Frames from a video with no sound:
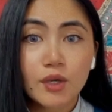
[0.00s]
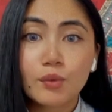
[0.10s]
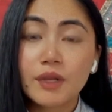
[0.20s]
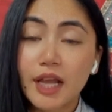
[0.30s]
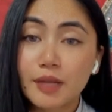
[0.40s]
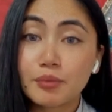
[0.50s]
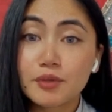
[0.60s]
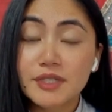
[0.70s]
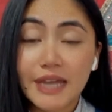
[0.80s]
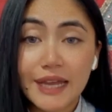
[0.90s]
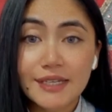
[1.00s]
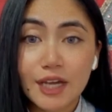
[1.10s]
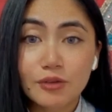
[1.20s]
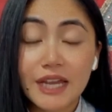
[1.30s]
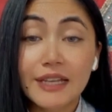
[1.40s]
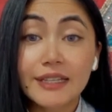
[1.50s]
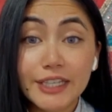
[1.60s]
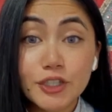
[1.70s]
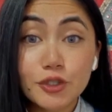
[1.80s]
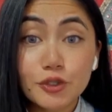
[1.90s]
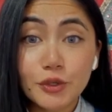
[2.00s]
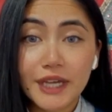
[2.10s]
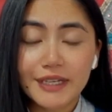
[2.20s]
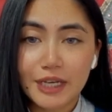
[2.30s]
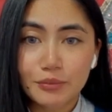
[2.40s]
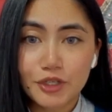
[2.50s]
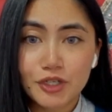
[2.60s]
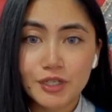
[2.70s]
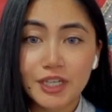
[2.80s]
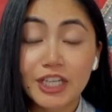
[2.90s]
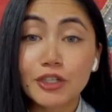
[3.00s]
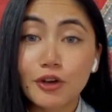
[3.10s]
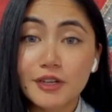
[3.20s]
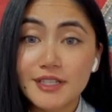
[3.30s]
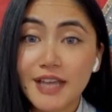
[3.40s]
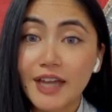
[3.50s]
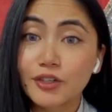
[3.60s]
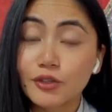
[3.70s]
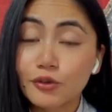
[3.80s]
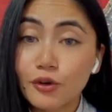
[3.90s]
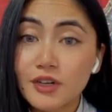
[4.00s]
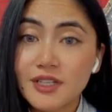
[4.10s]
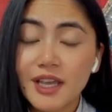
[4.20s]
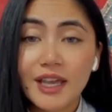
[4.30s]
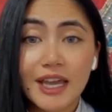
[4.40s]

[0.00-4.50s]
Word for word: will help you stand out and lead you to get admission in your desired course